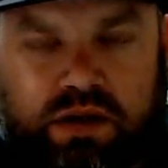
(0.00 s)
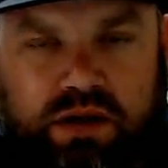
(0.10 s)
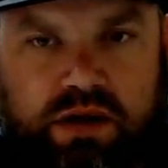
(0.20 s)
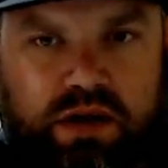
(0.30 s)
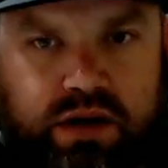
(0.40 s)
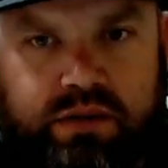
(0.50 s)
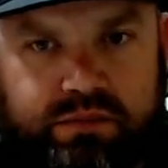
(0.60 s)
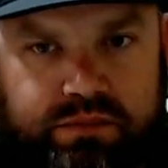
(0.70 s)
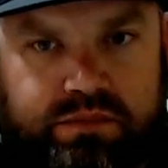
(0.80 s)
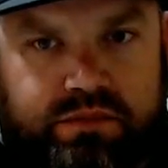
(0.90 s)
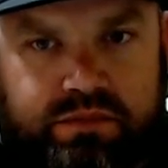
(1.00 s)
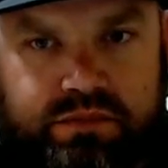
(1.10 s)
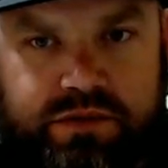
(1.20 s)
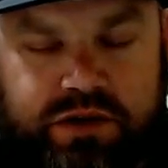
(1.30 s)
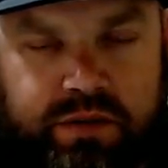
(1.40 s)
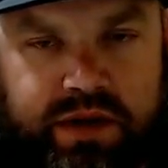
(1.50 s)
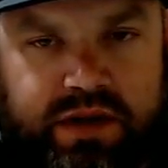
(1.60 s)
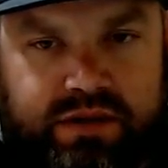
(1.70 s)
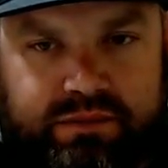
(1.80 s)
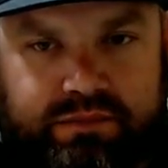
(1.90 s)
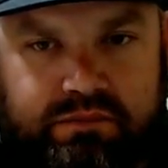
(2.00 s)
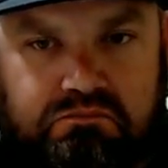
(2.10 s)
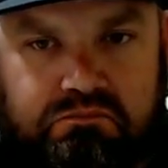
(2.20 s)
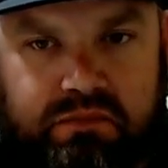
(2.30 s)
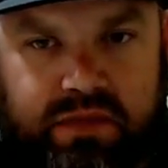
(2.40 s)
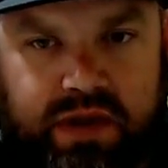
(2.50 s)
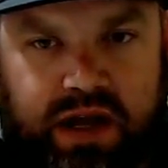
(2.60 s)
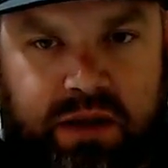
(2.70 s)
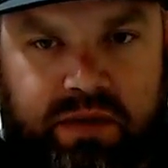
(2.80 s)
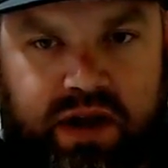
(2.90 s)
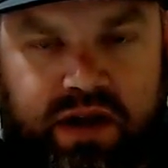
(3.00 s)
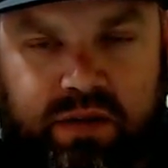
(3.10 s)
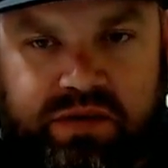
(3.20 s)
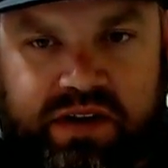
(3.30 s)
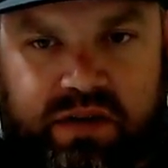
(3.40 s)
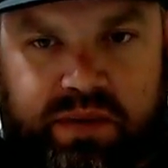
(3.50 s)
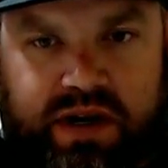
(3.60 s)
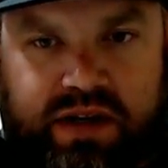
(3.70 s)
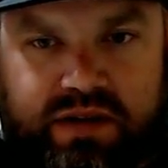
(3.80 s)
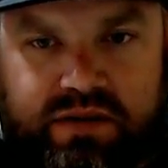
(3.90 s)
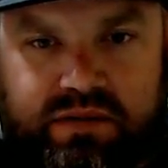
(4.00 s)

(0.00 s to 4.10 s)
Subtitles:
So I mean, I'm not upset about it